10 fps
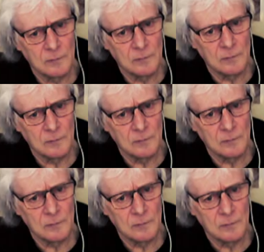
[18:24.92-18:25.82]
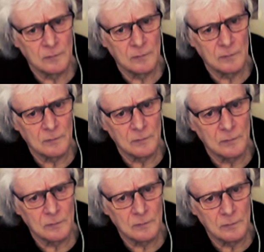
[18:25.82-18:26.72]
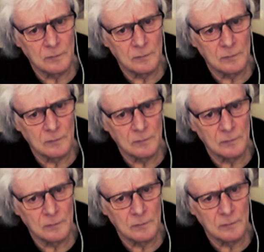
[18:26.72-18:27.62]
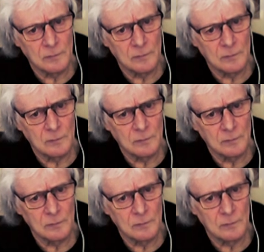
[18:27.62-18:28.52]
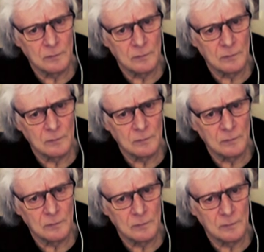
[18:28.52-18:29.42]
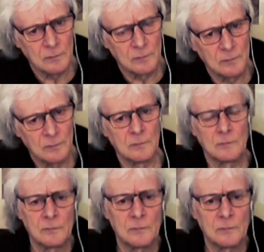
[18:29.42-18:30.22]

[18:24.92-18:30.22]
(not speaking)